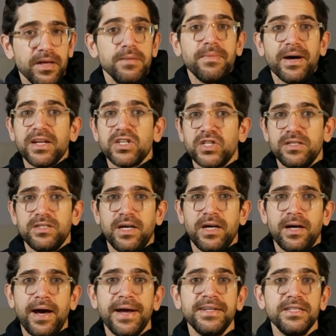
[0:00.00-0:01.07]
my
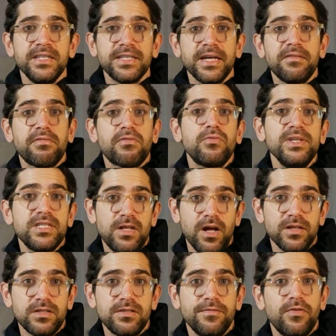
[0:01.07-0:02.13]
agenda, I dedicate 3
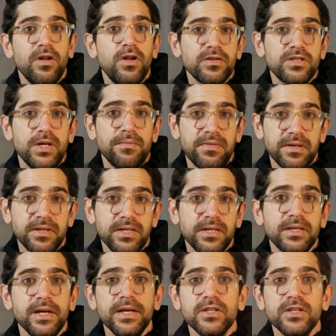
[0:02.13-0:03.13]
slots for long-term thinking each